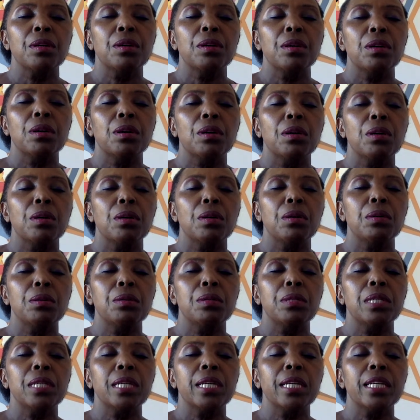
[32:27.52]

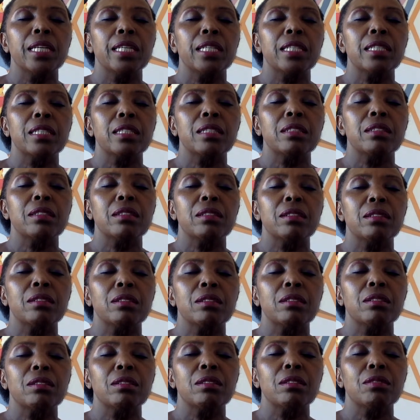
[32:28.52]
Holding it
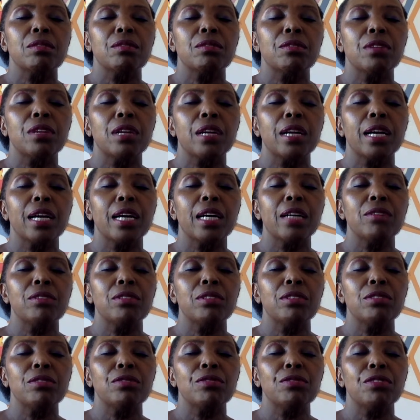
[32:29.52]
for a count
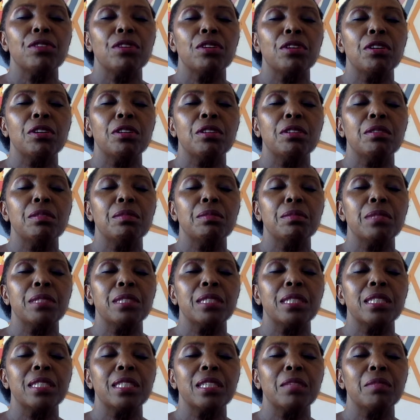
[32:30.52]
of 4
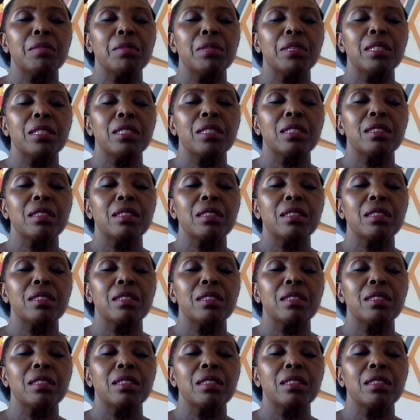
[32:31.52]
Mississippis.